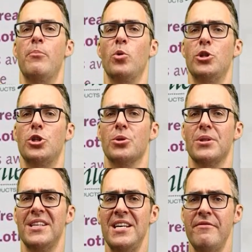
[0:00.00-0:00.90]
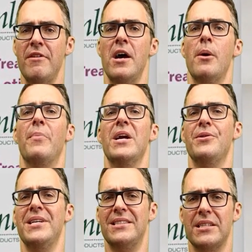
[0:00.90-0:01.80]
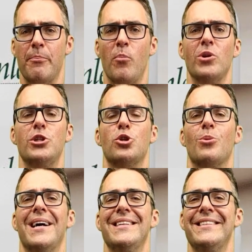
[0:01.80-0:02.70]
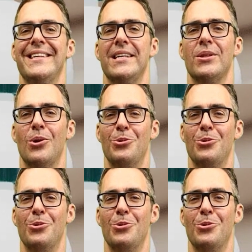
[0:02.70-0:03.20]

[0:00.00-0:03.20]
that moisture leave, but you need some moisturizing